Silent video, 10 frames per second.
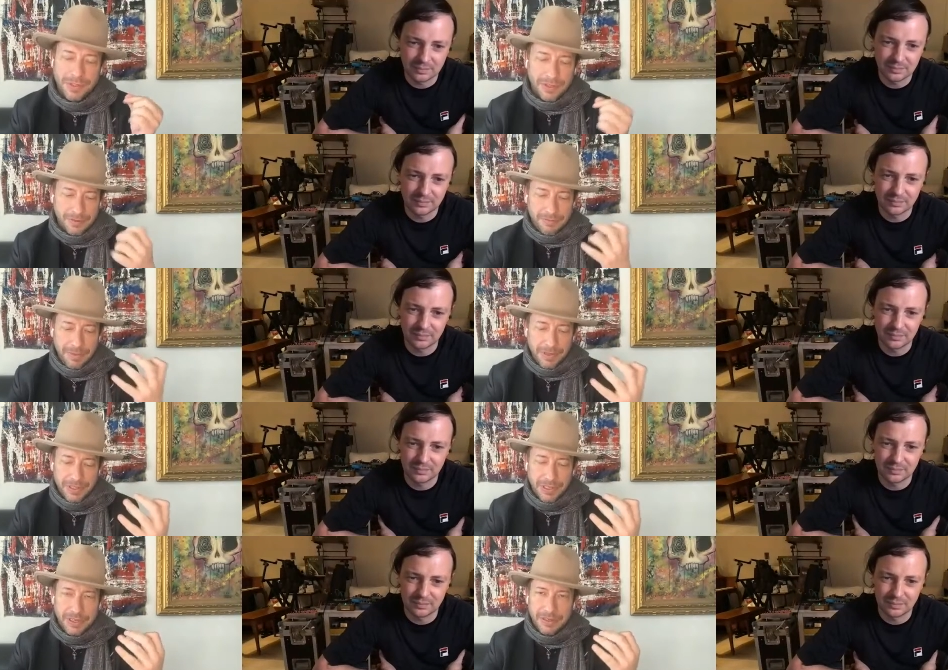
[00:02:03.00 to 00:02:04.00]
Speaker 1: was the
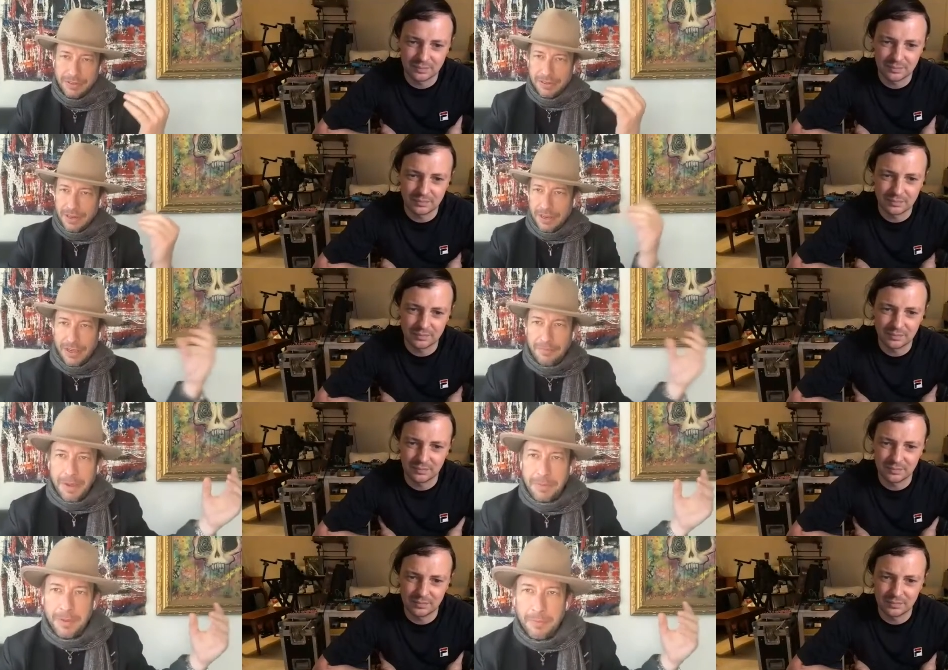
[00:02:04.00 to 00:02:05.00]
music in, in
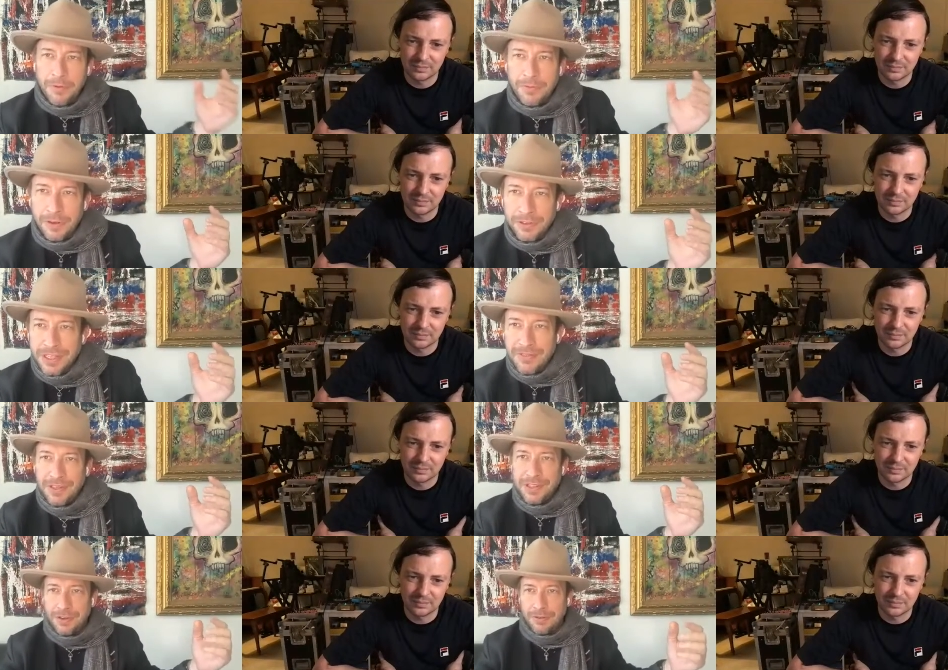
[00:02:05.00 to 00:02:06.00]
maybe a movie or
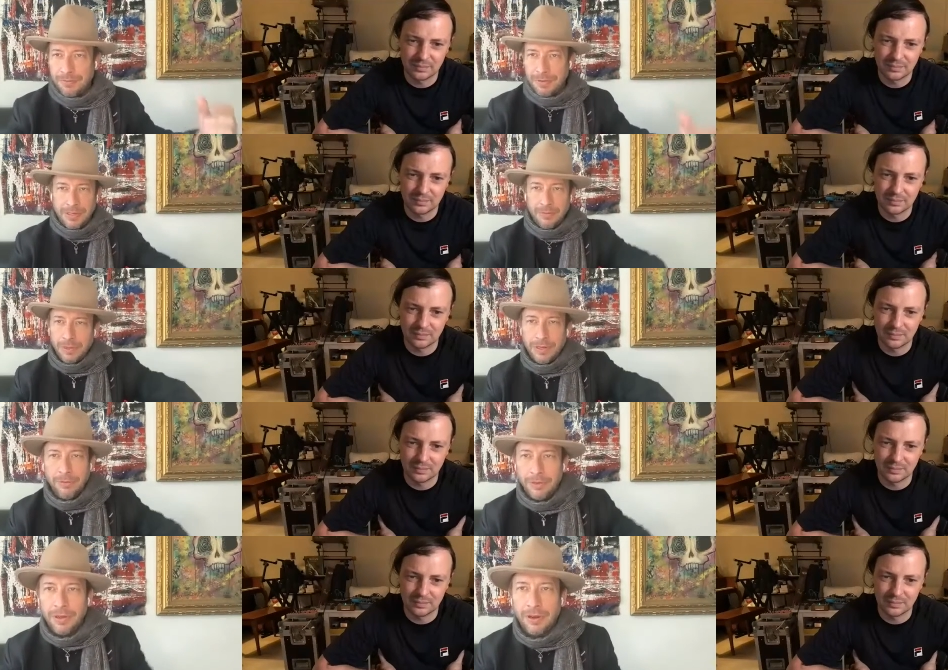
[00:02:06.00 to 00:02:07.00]
TV show when when you
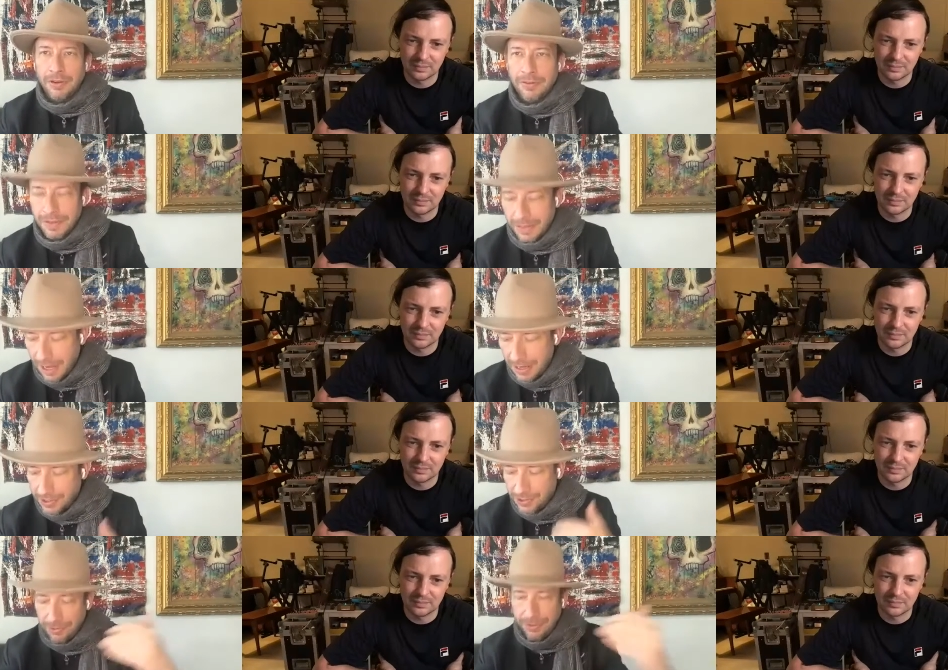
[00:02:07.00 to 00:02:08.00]
were younger that kind
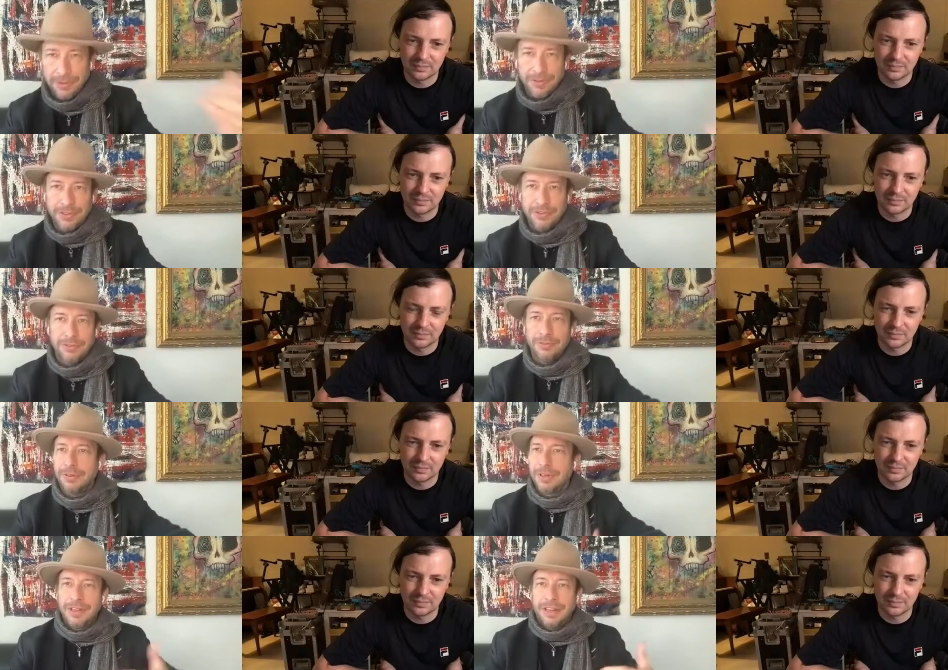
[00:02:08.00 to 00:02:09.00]
of drew you
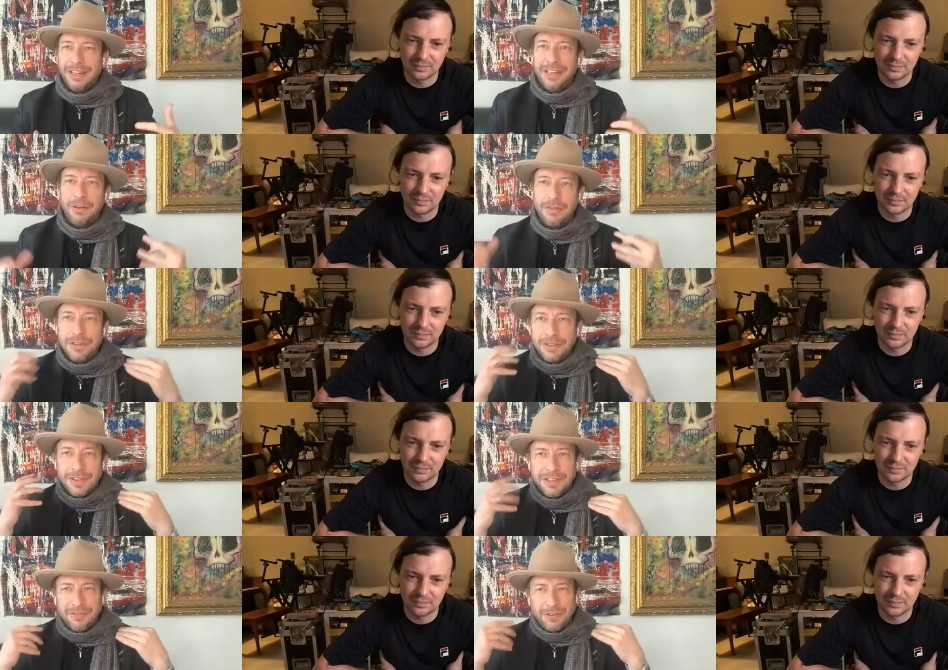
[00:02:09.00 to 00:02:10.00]
to, you know, that
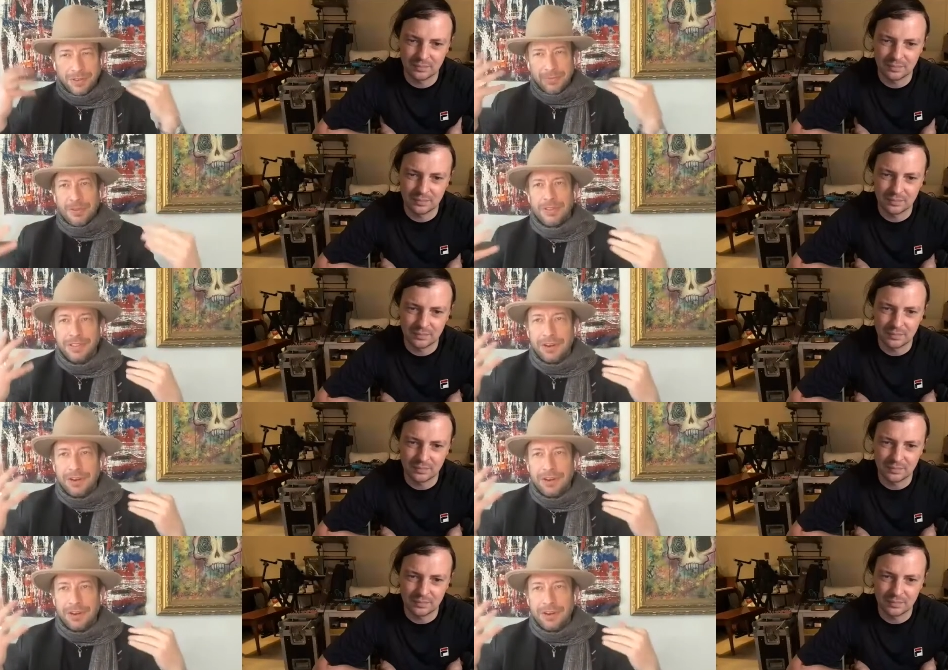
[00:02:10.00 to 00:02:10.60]
that you first really